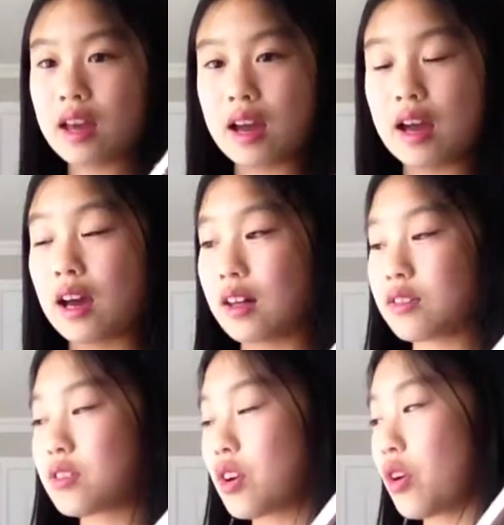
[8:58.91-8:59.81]
And
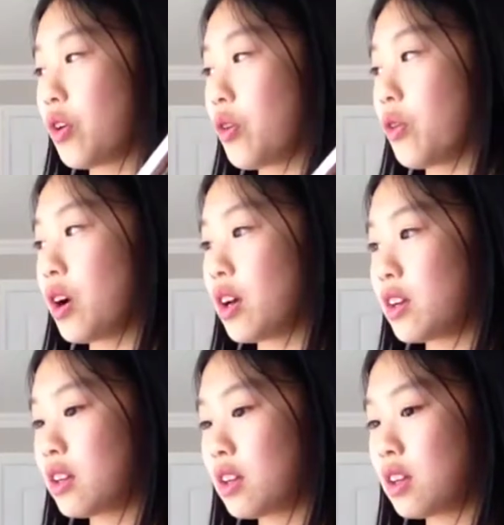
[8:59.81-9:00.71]
so
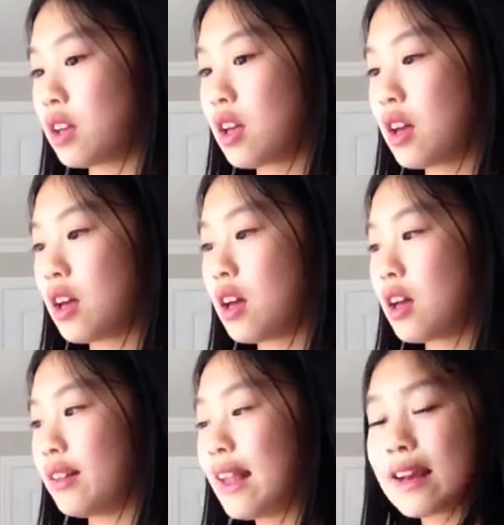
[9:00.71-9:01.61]

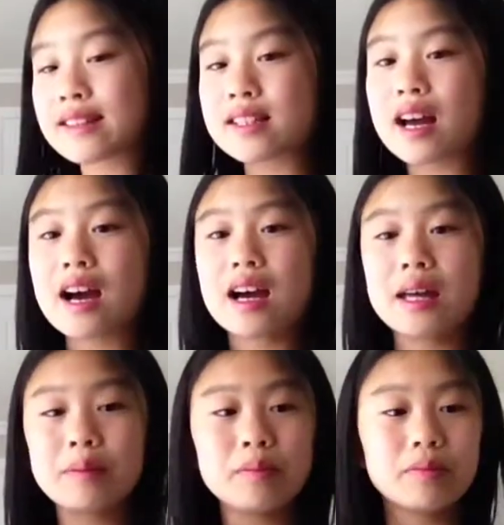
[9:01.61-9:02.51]
next
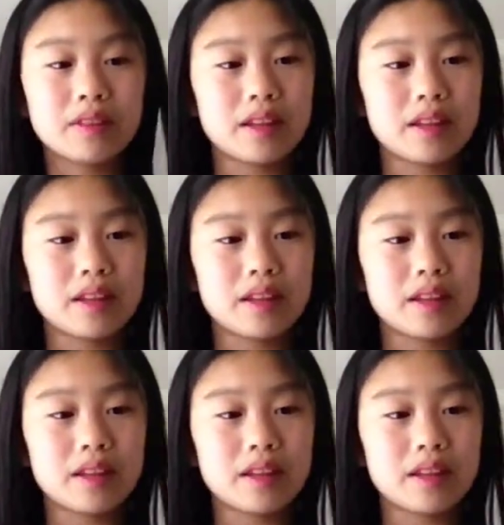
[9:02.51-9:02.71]
time,